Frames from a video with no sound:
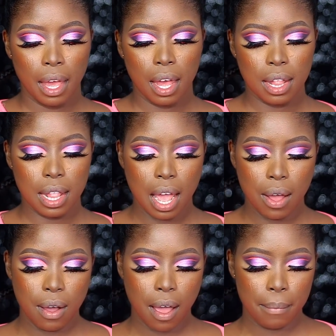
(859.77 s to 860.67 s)
and
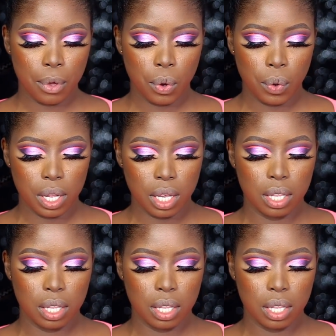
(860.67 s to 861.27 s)
now I'm going